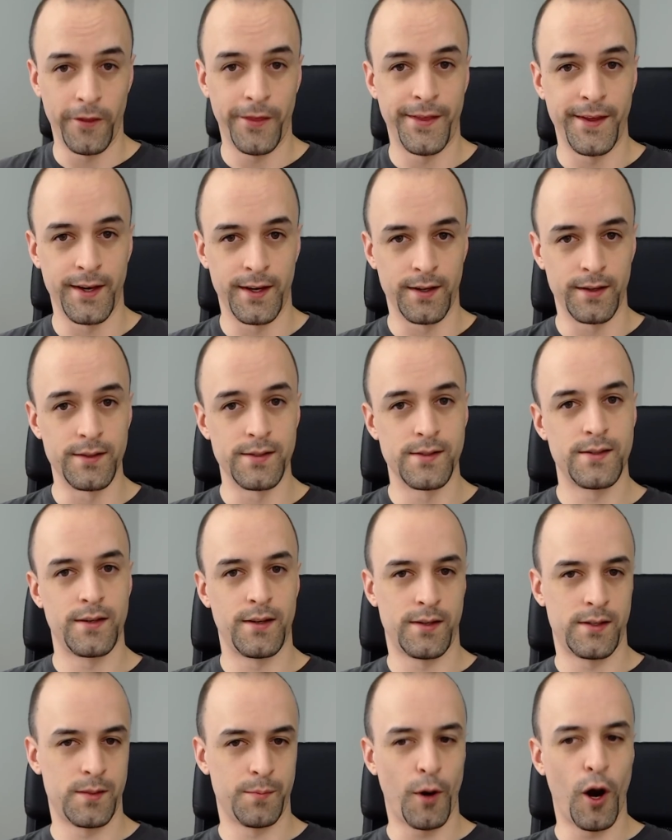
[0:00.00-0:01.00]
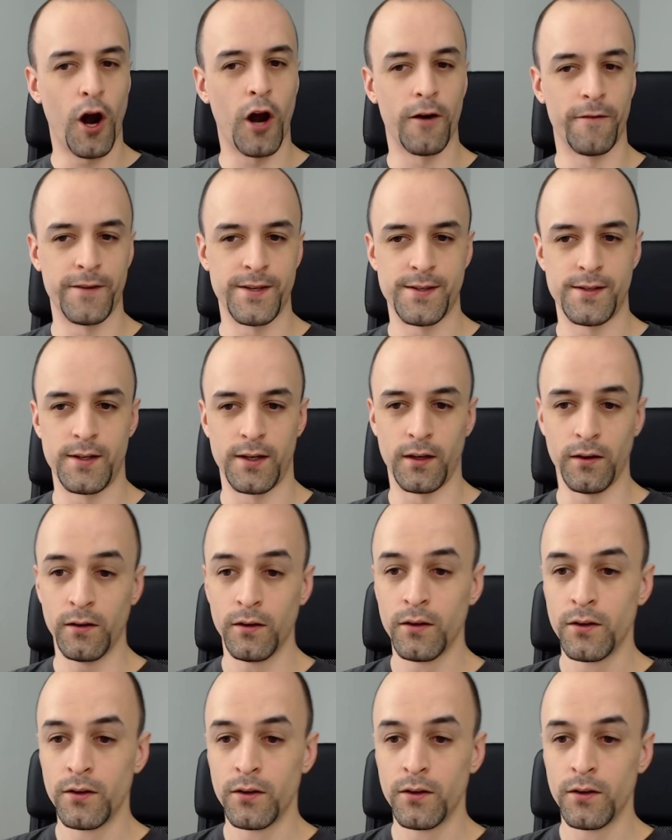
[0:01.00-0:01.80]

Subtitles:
things and some harvesting